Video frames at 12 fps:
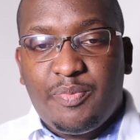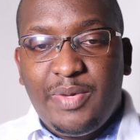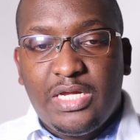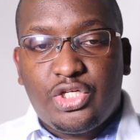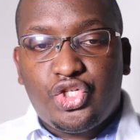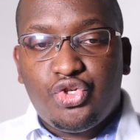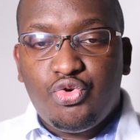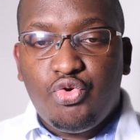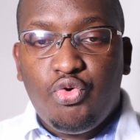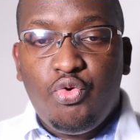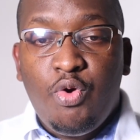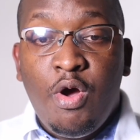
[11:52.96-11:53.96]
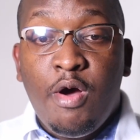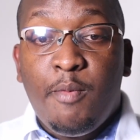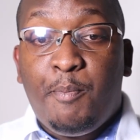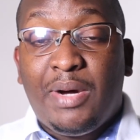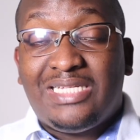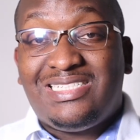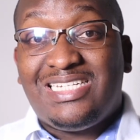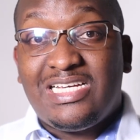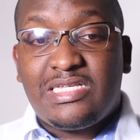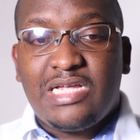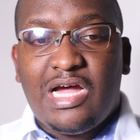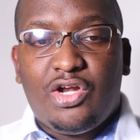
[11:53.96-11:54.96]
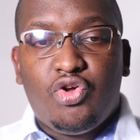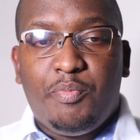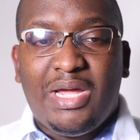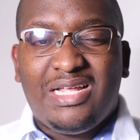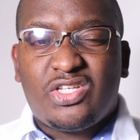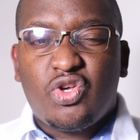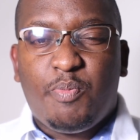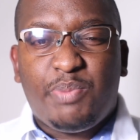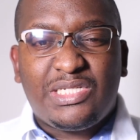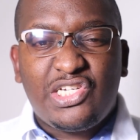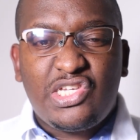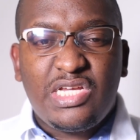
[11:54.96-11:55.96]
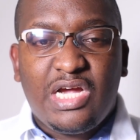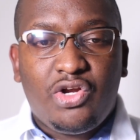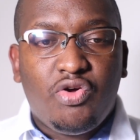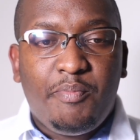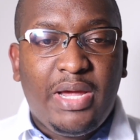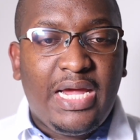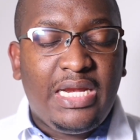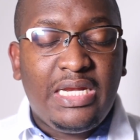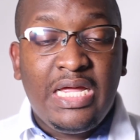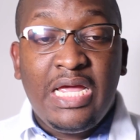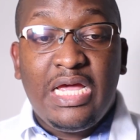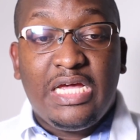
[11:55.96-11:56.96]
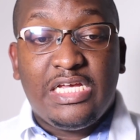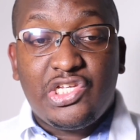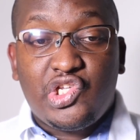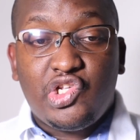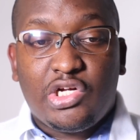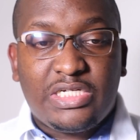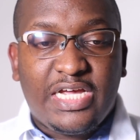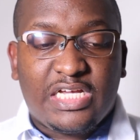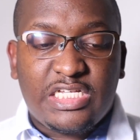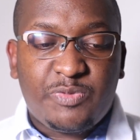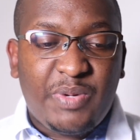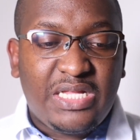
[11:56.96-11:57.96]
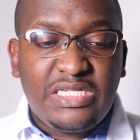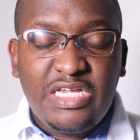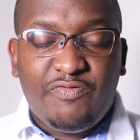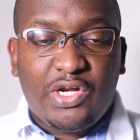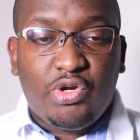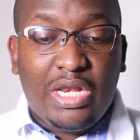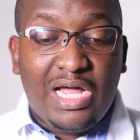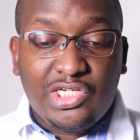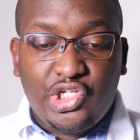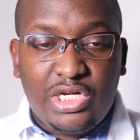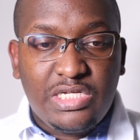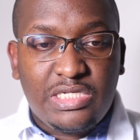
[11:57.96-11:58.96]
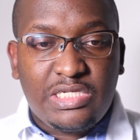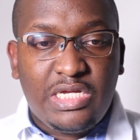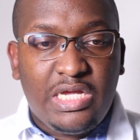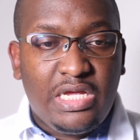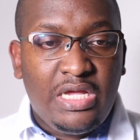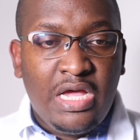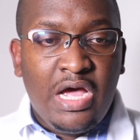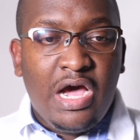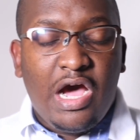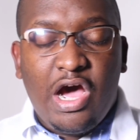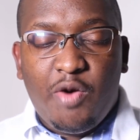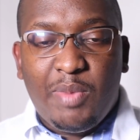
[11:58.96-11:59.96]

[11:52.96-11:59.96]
me to purchase a domain. So purchasing a domain is not expensive, and we'll actually see how